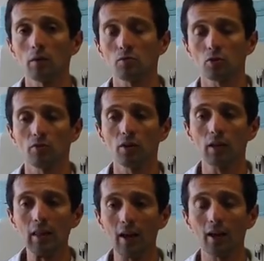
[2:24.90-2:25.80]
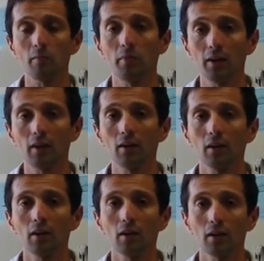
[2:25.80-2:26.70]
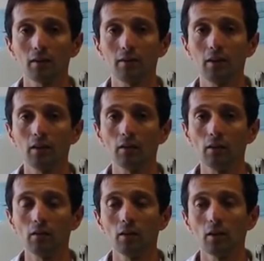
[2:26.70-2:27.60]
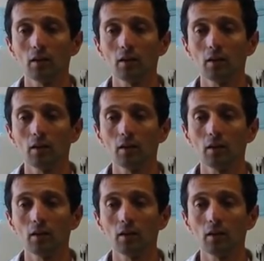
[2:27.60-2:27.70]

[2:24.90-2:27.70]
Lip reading: So really not a big deal.